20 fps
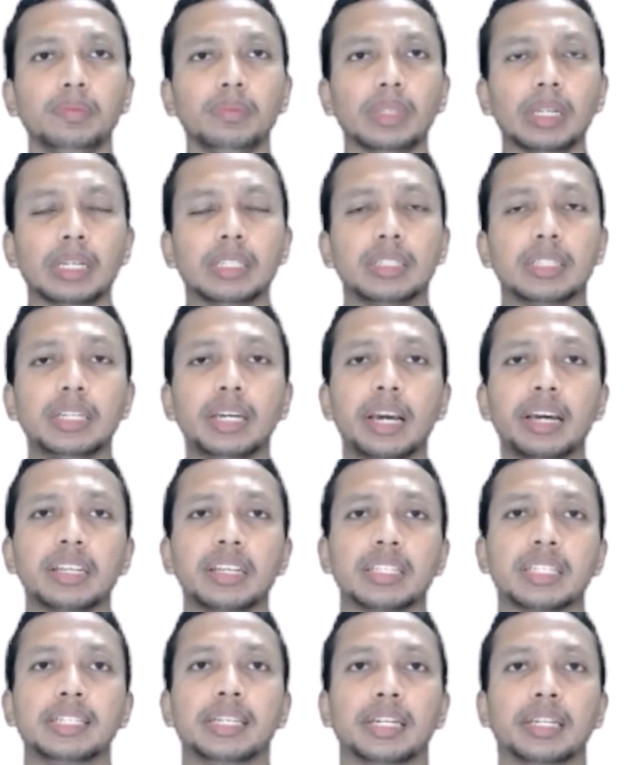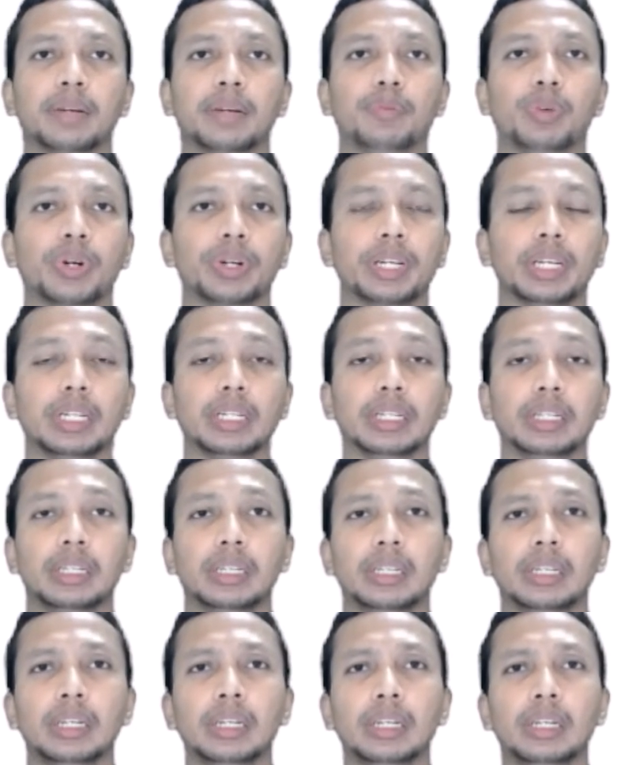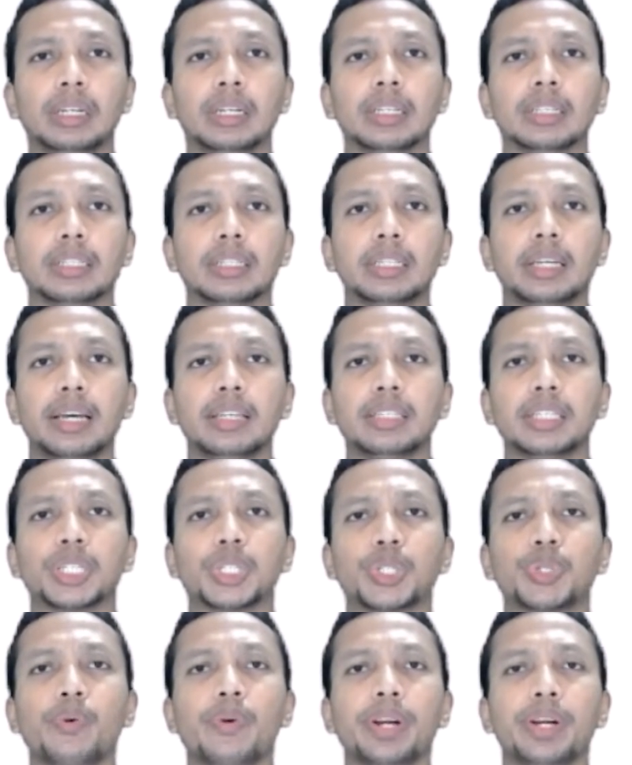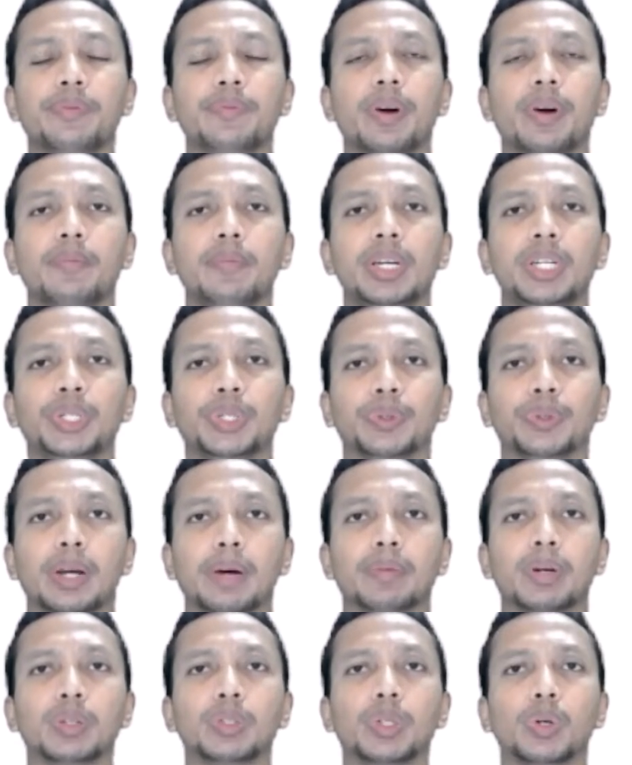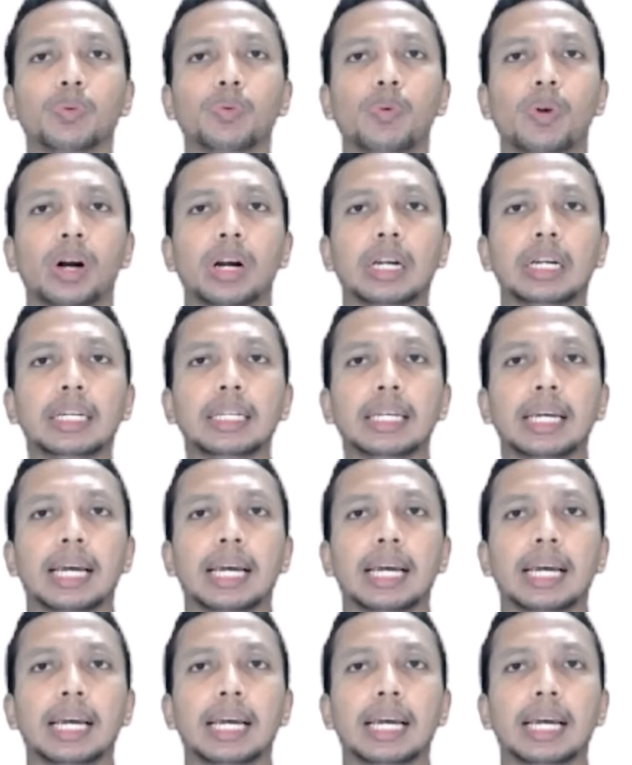GIS Data Model. GIS stores information about the world